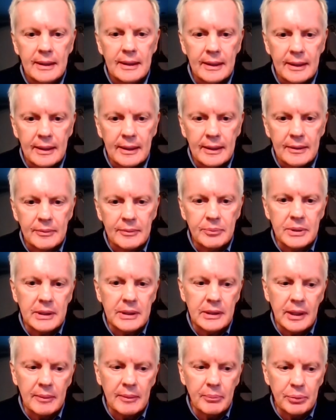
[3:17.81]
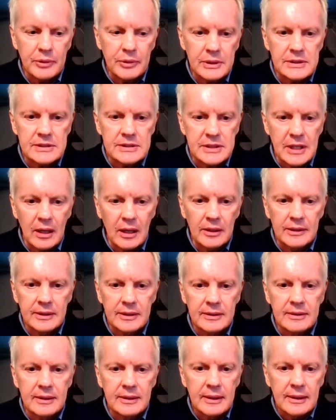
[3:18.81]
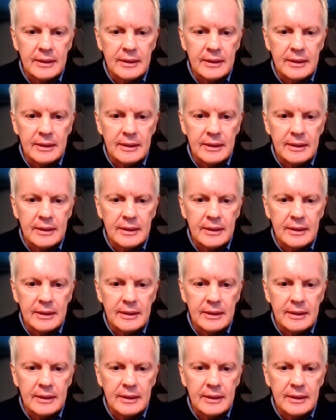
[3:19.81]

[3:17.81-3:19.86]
and become pretty solid